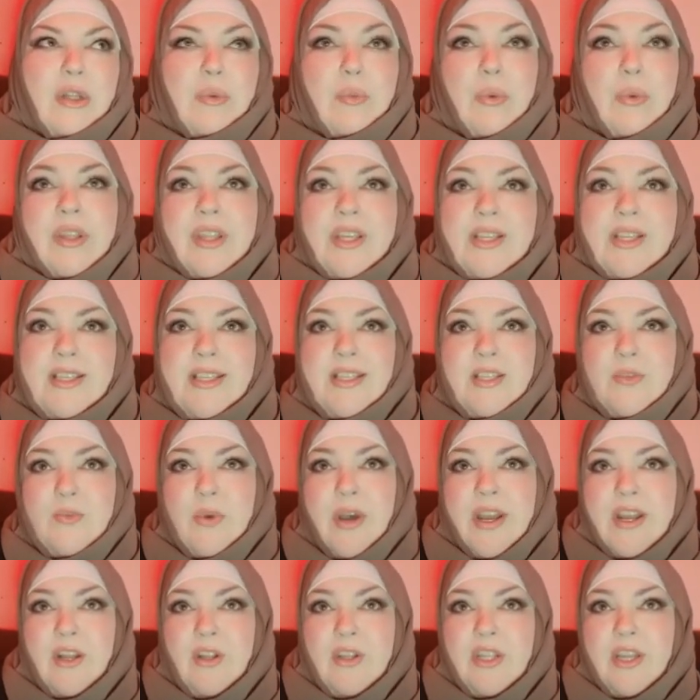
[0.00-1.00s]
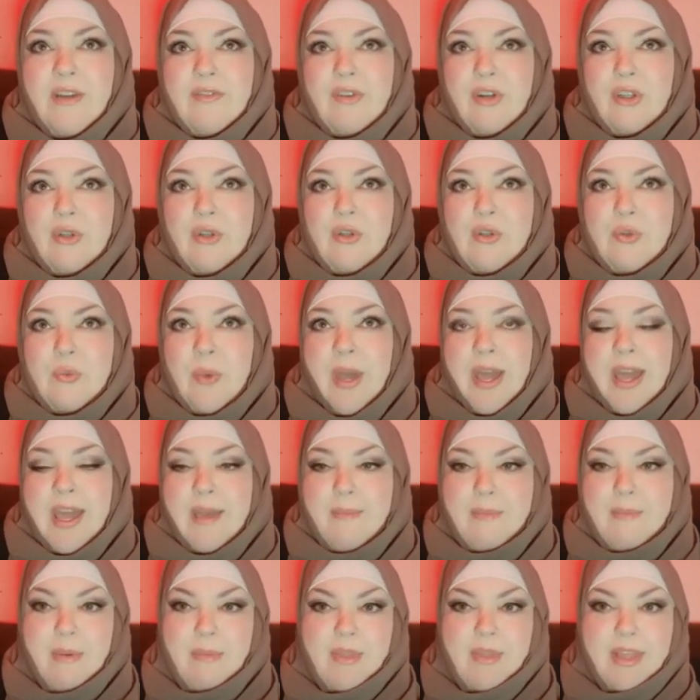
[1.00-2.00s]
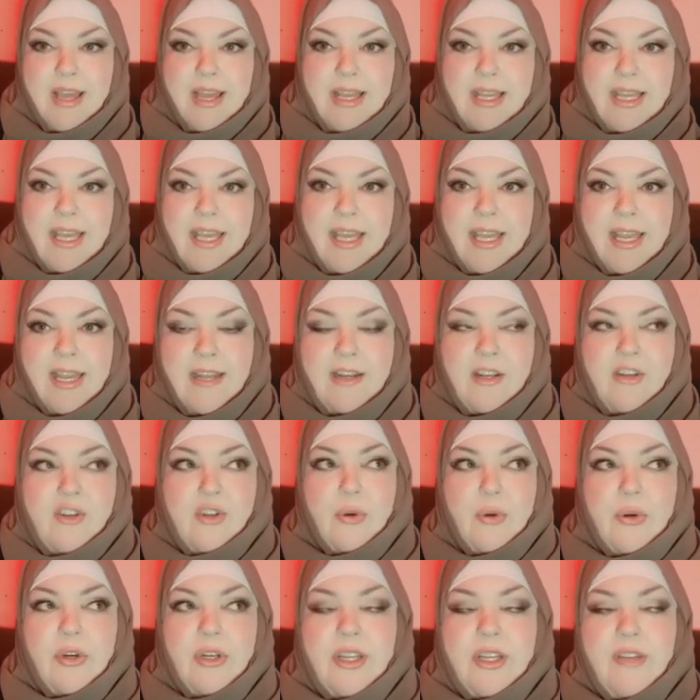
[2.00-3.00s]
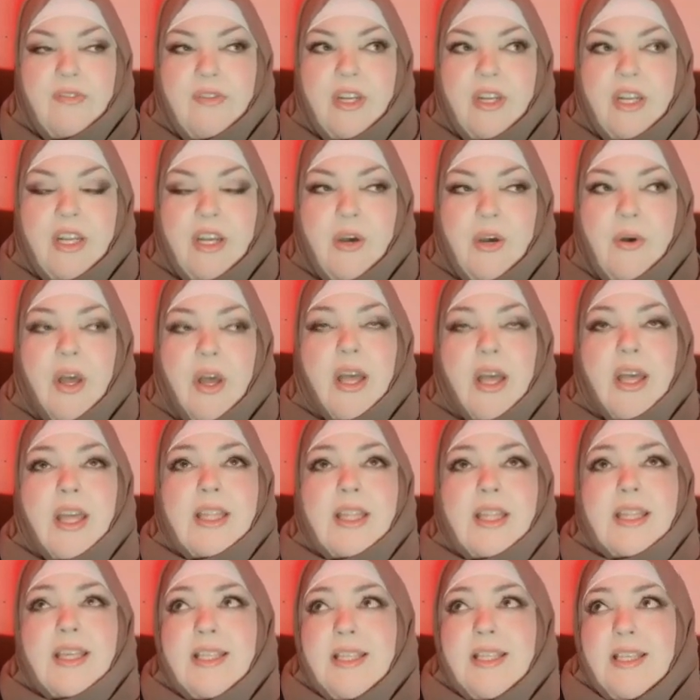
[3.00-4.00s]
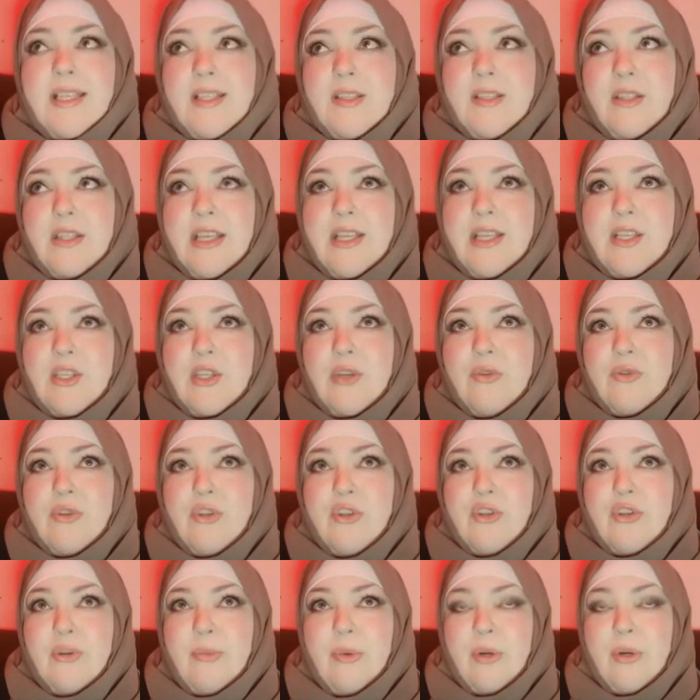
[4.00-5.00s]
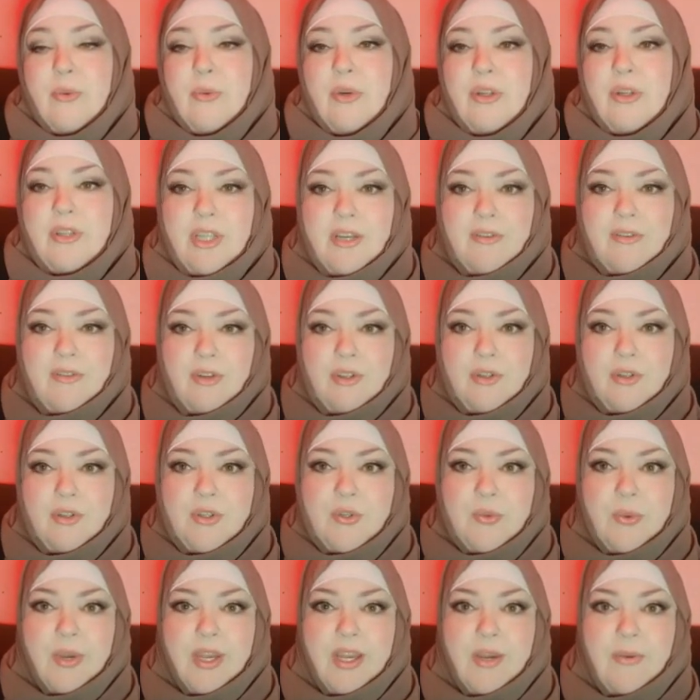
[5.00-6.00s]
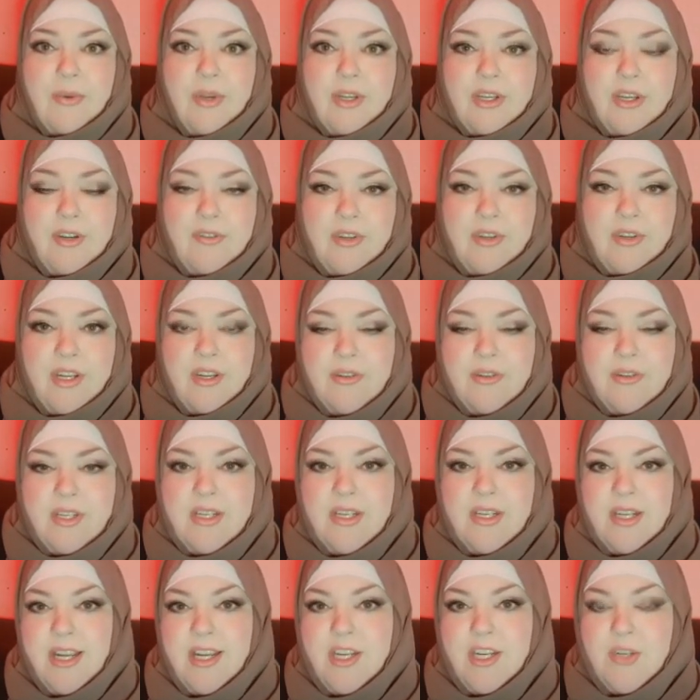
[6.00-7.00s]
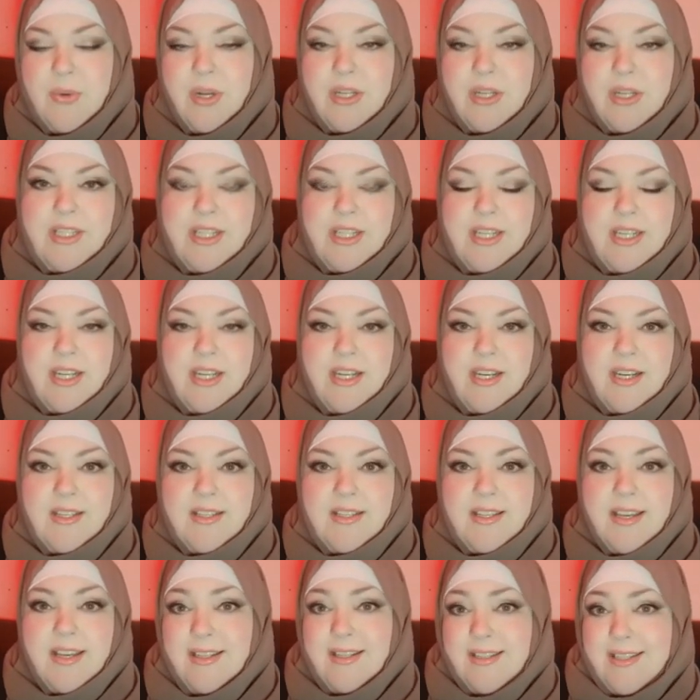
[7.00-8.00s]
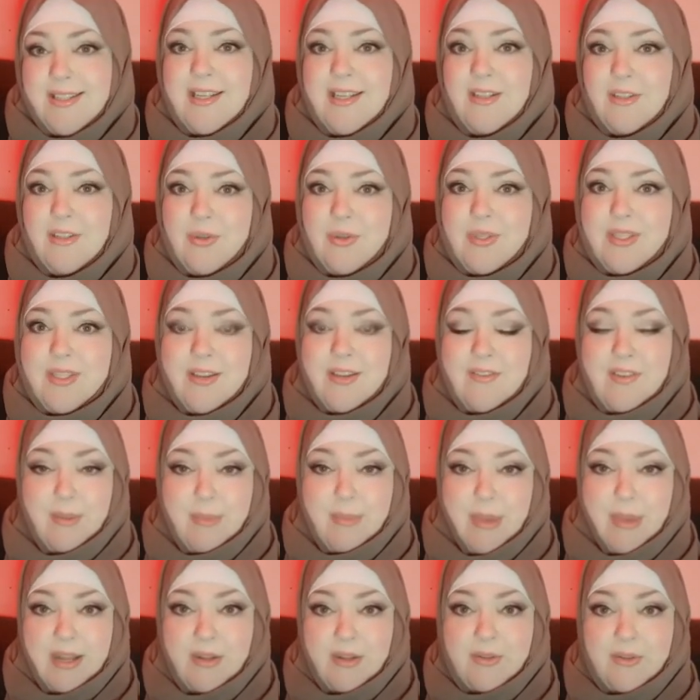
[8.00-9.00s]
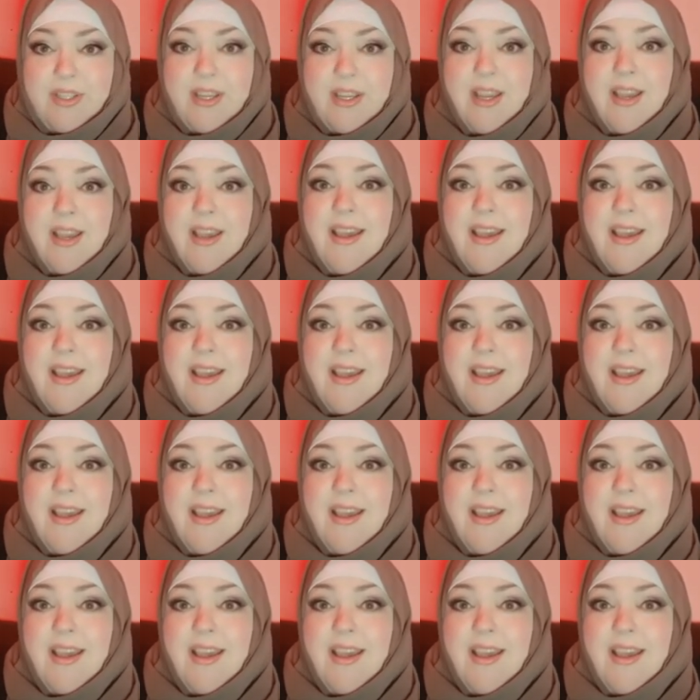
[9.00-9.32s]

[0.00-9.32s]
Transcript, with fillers: well, this is why you'll never lose weight. Remember that Canna Doherty video? This is, this YouTuber will never lose weight. Well, your video didn't age well, did it? Because I did lose seventy pounds.